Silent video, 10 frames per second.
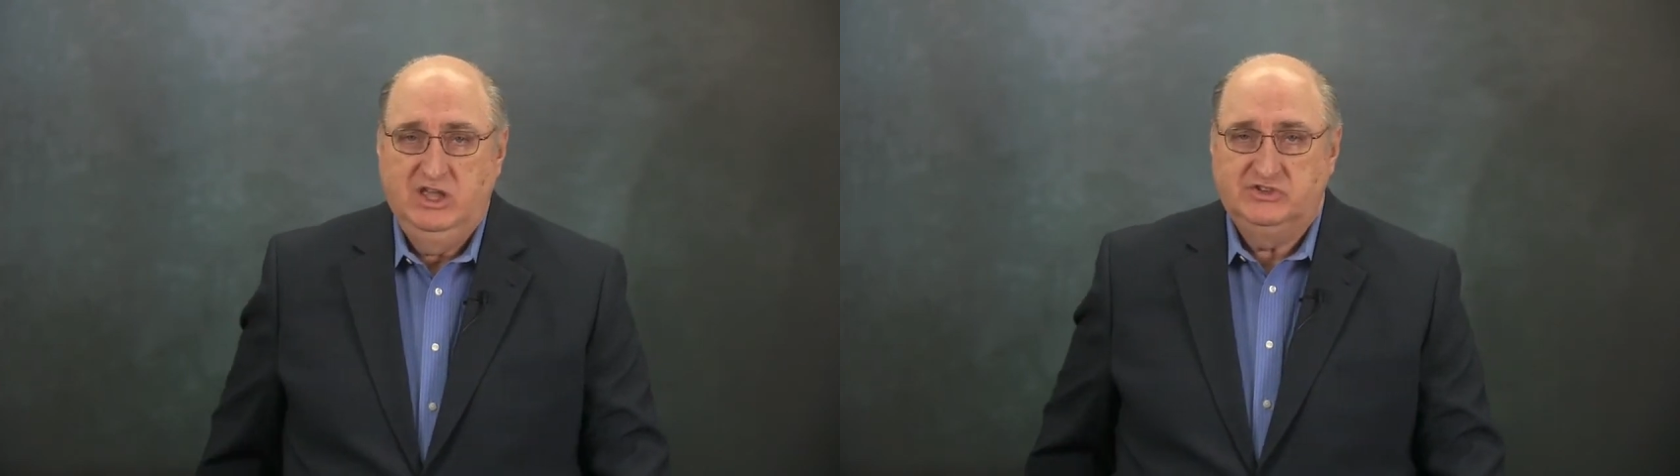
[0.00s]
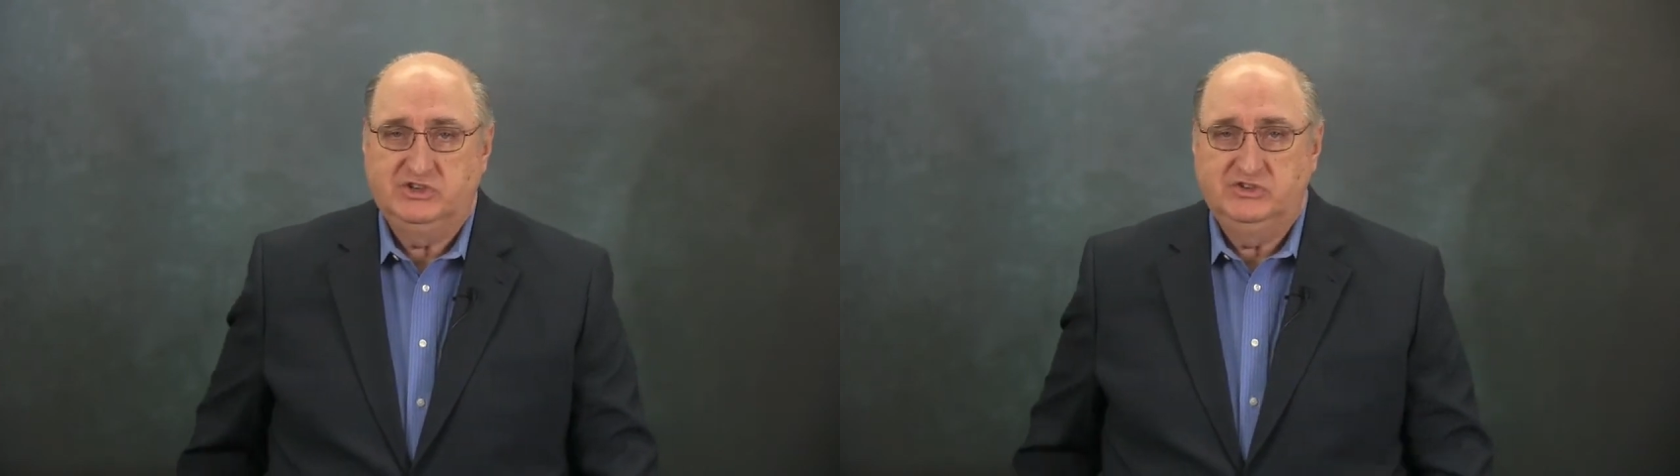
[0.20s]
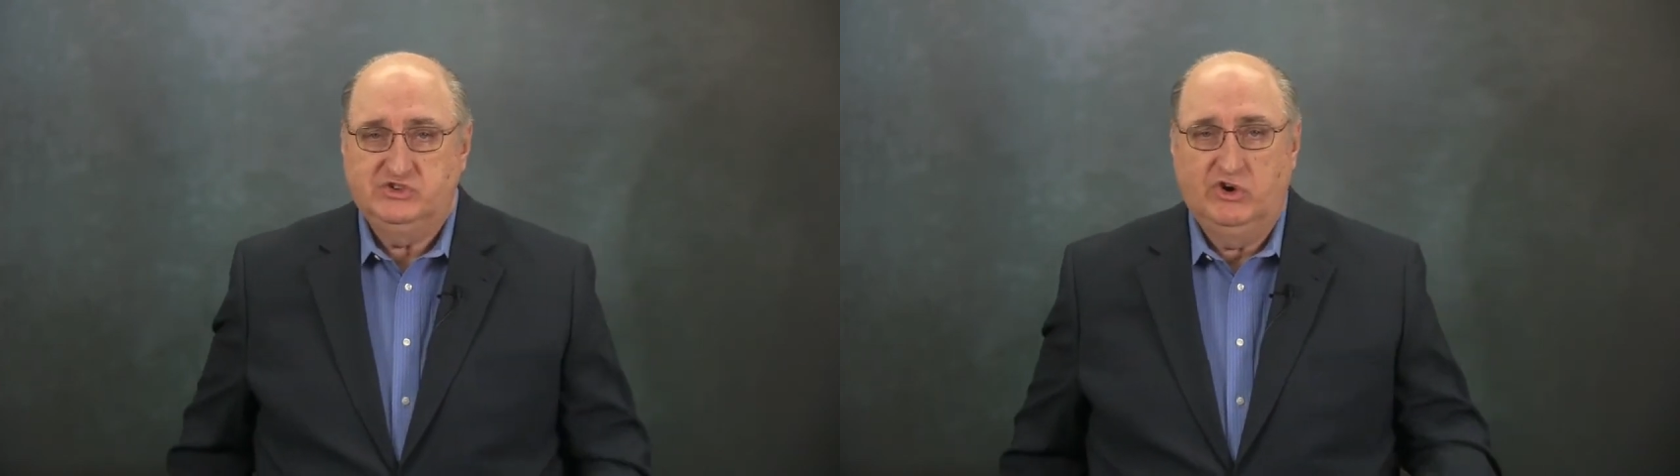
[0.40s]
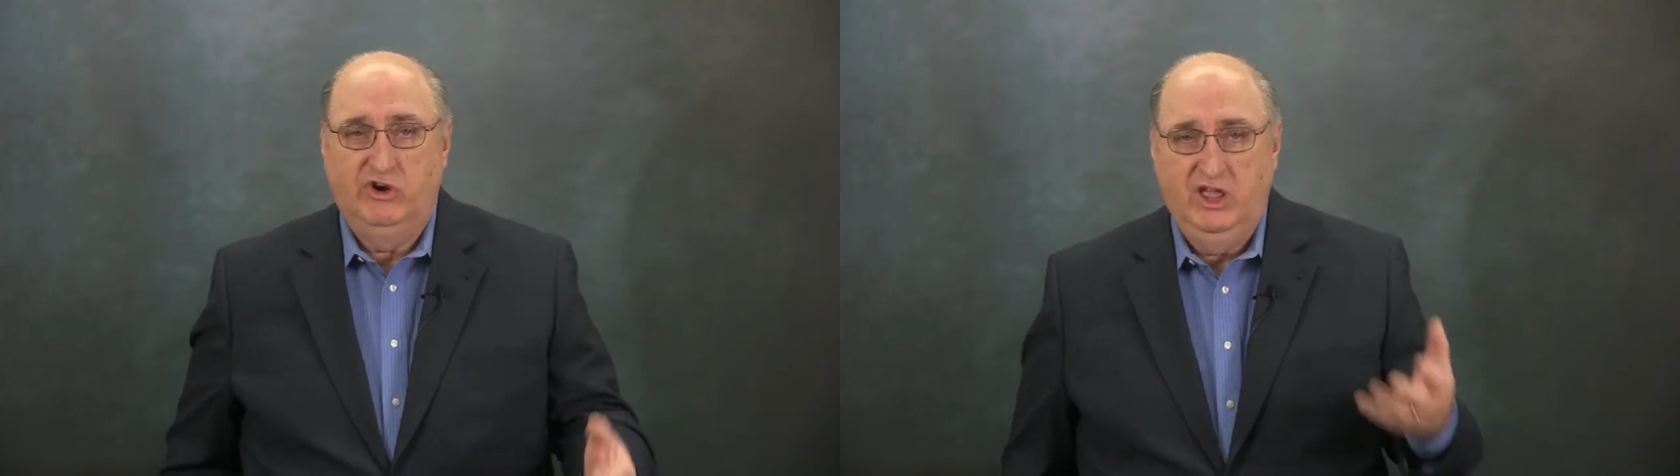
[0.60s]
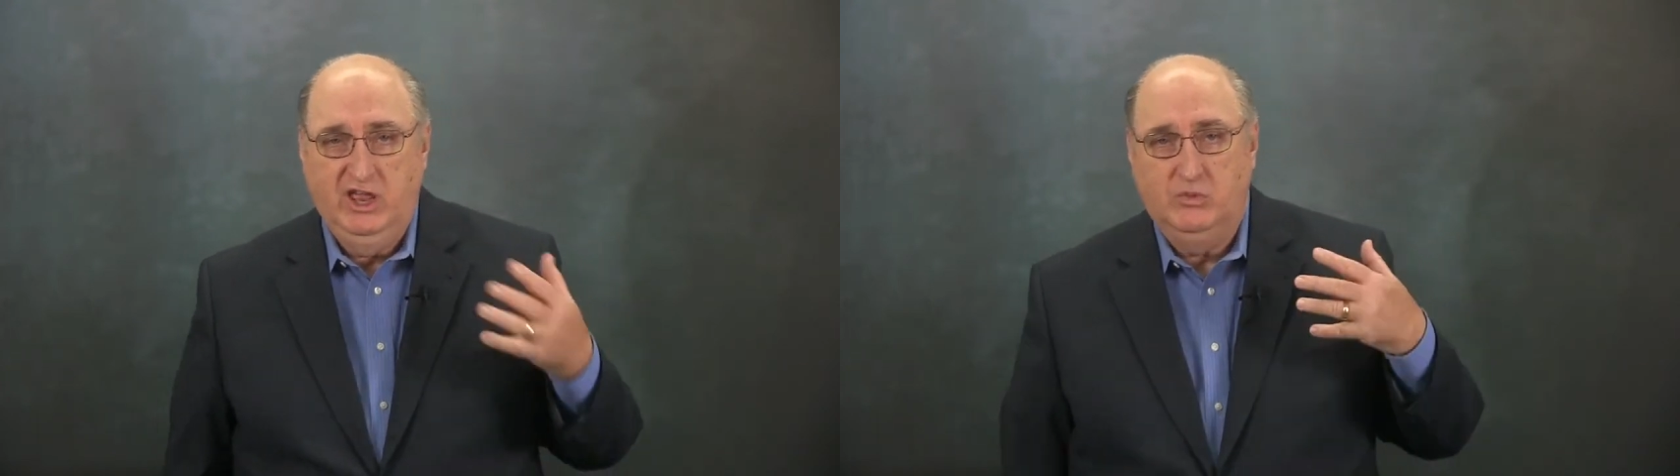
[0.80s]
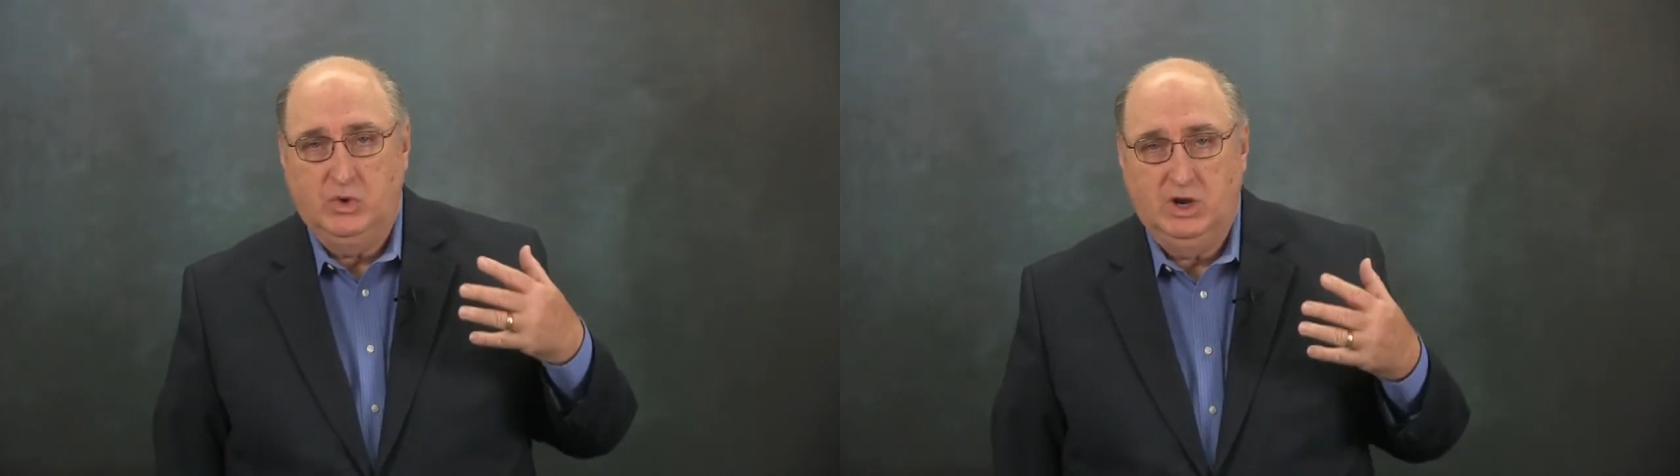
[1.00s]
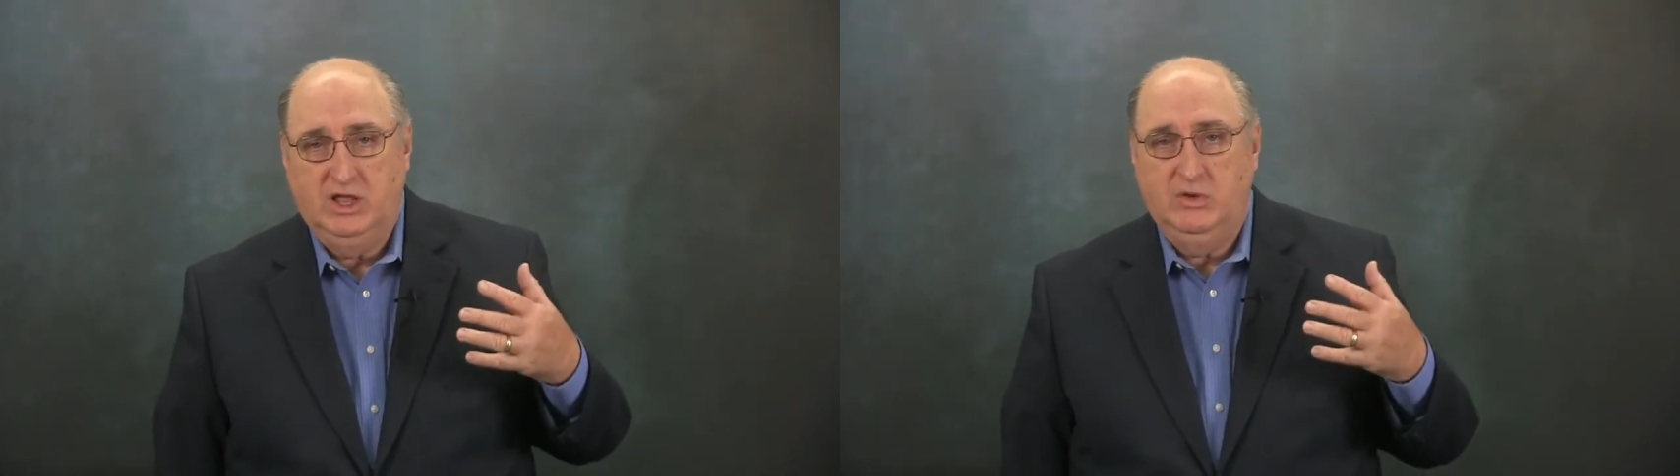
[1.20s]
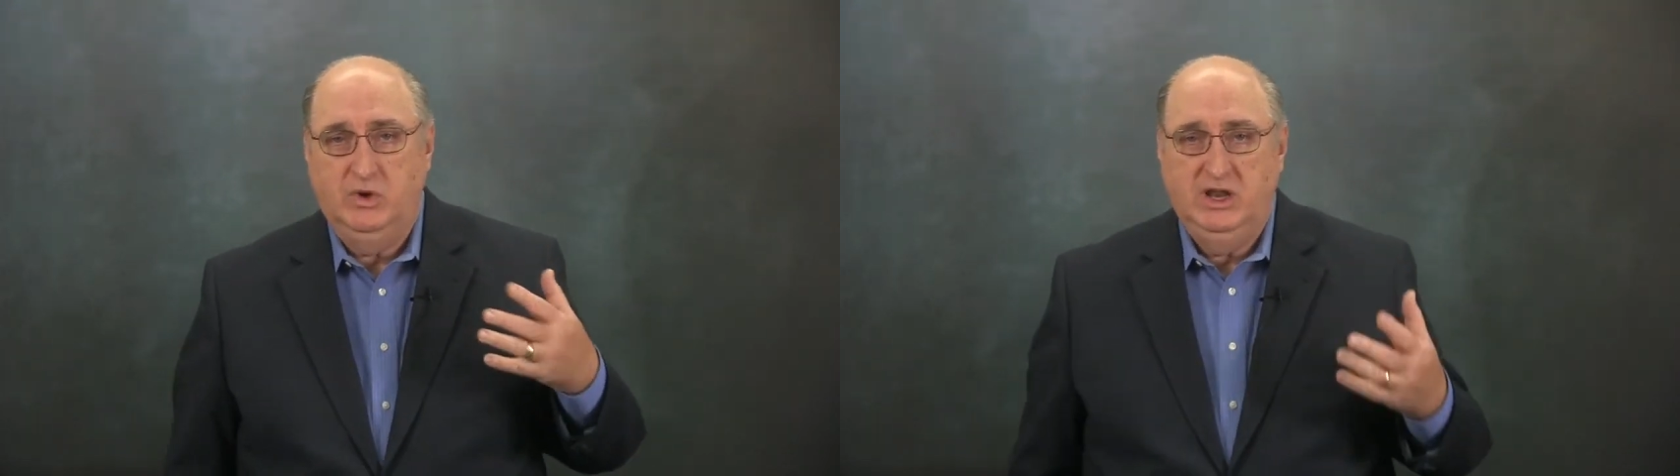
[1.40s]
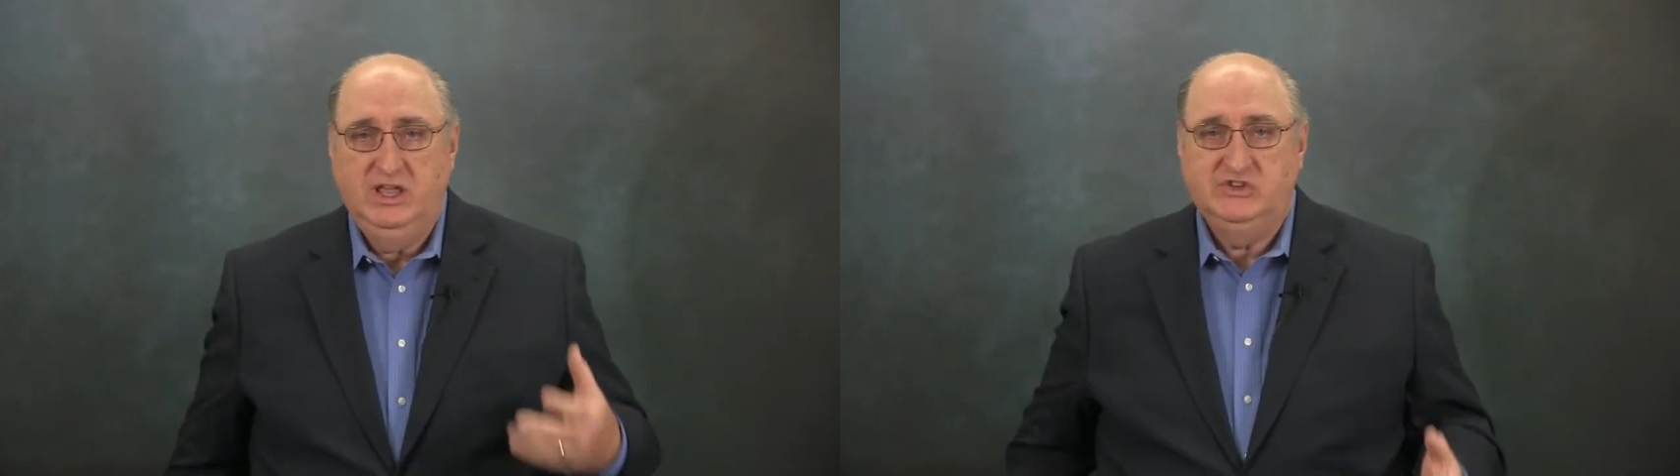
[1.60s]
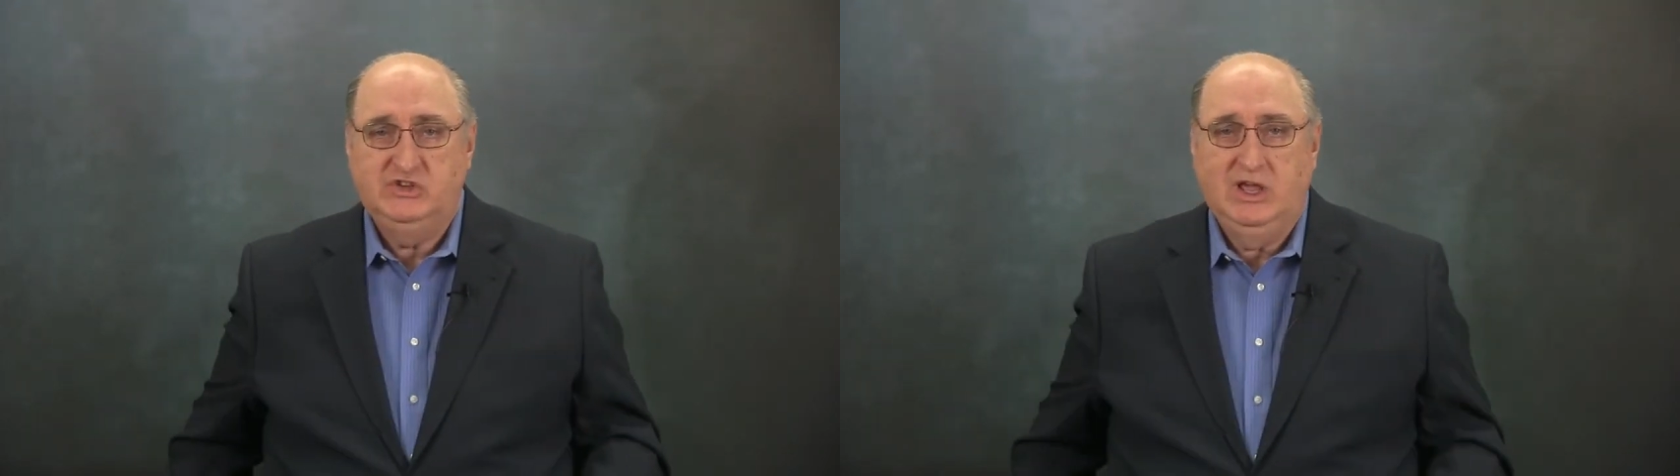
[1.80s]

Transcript: his concern inwardly when he